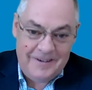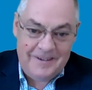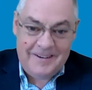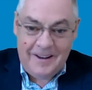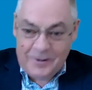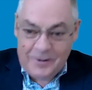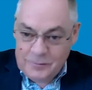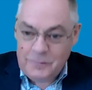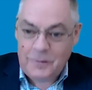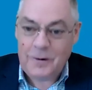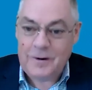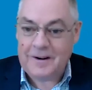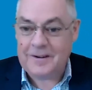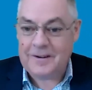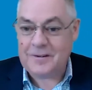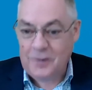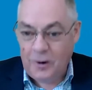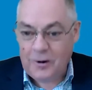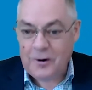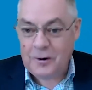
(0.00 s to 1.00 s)
gets very
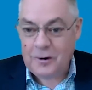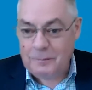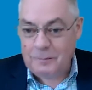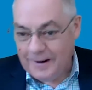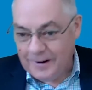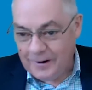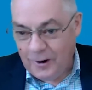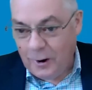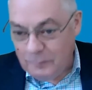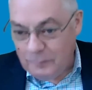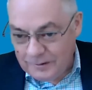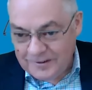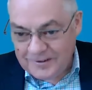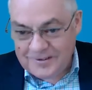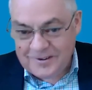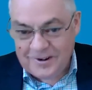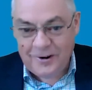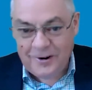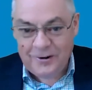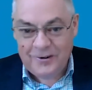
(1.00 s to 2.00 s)
excited about libraries,
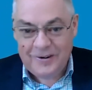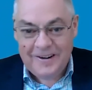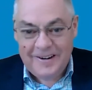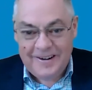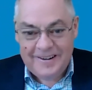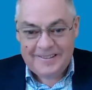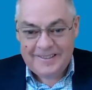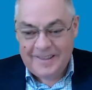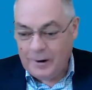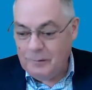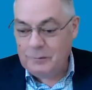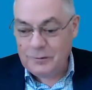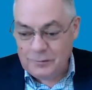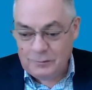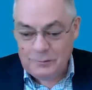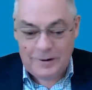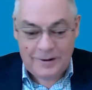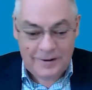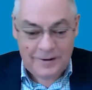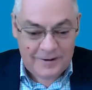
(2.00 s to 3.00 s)
so that was
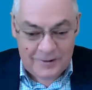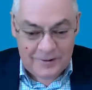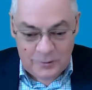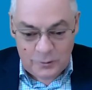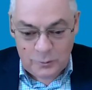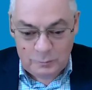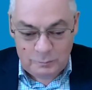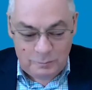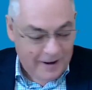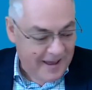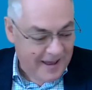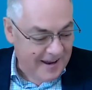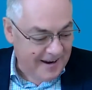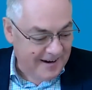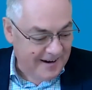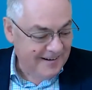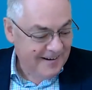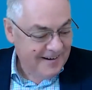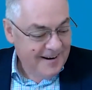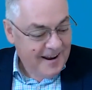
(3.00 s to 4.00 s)
really a good
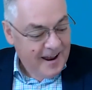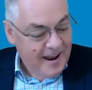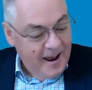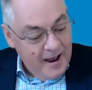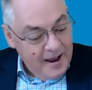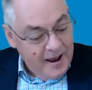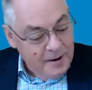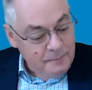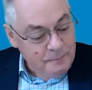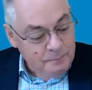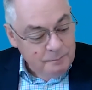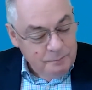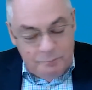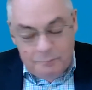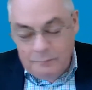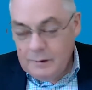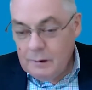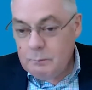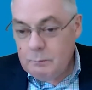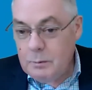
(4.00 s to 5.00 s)
plan.
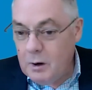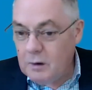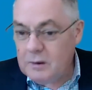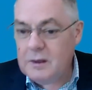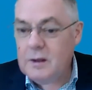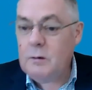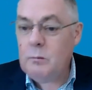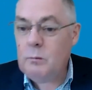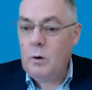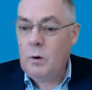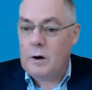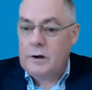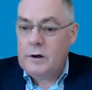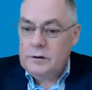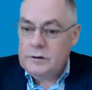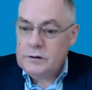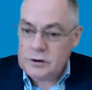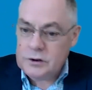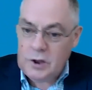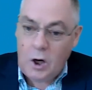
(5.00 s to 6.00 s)
But I think what it
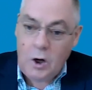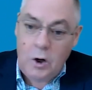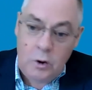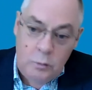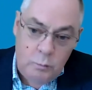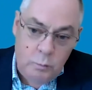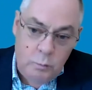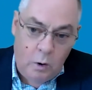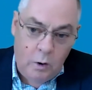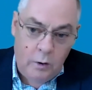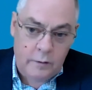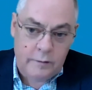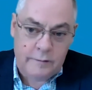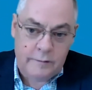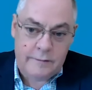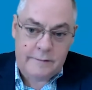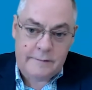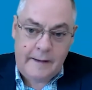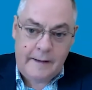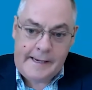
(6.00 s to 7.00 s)
showed
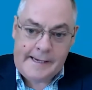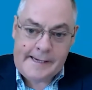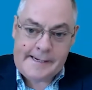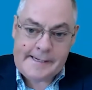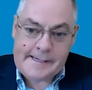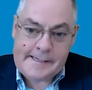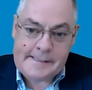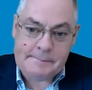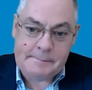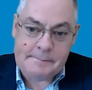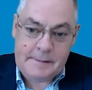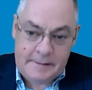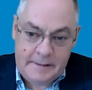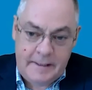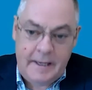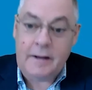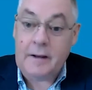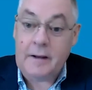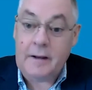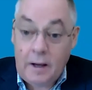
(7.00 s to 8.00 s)
was,
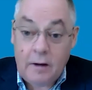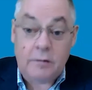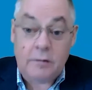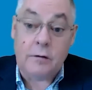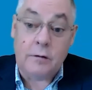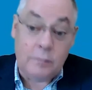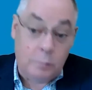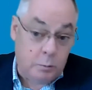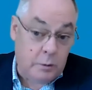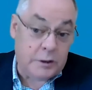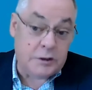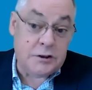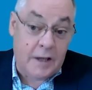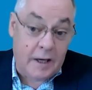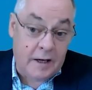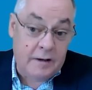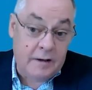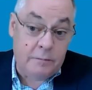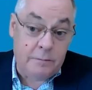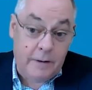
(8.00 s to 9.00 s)
the councils
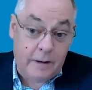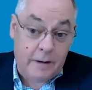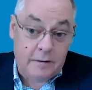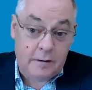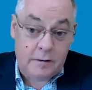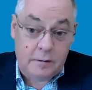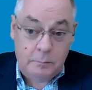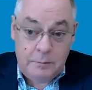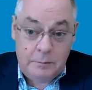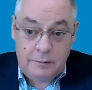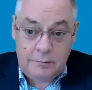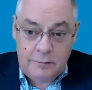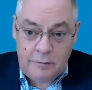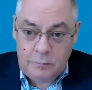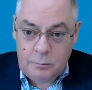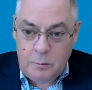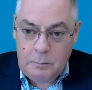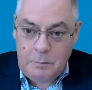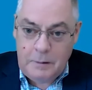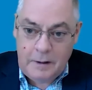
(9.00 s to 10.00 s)
appreciated the fact that the minister's
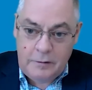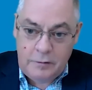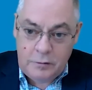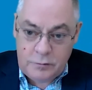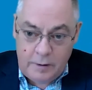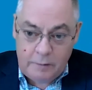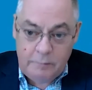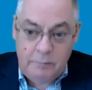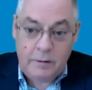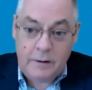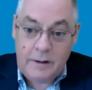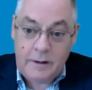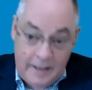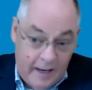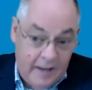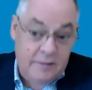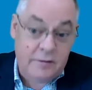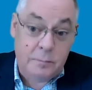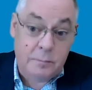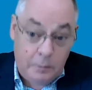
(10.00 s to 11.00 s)
prepared to travel, and he
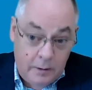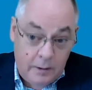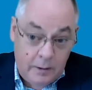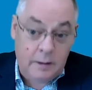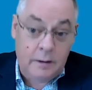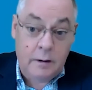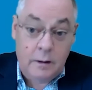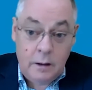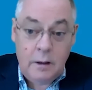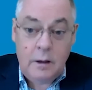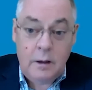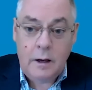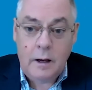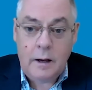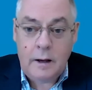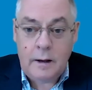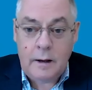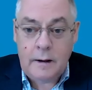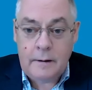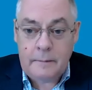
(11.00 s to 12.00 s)
has been
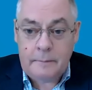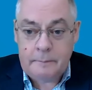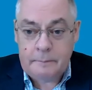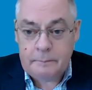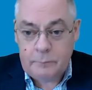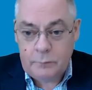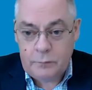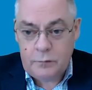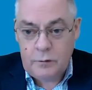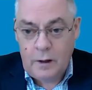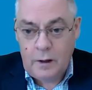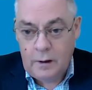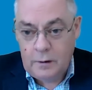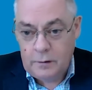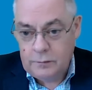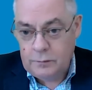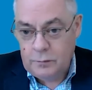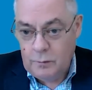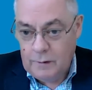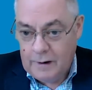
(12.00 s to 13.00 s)

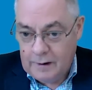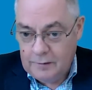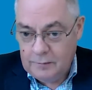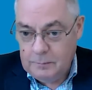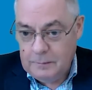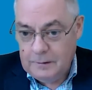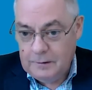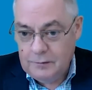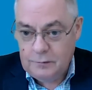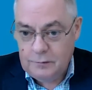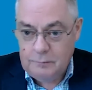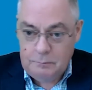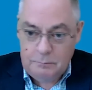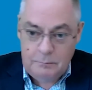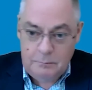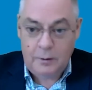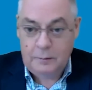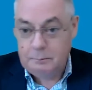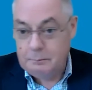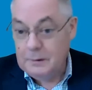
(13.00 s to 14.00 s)
throughout his
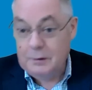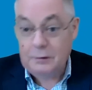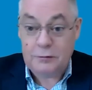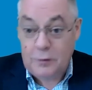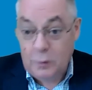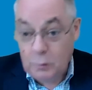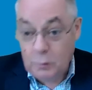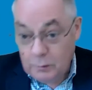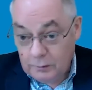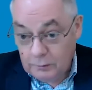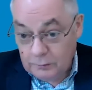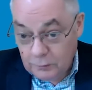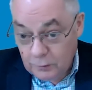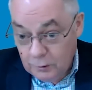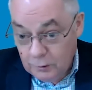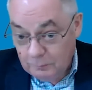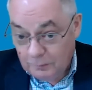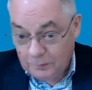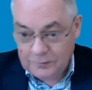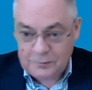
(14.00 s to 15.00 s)
ministerial
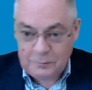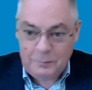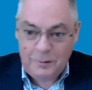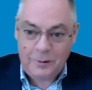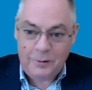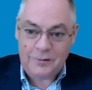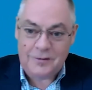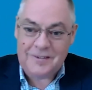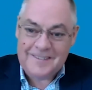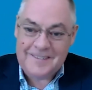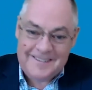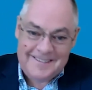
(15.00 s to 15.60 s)
term, I suppose.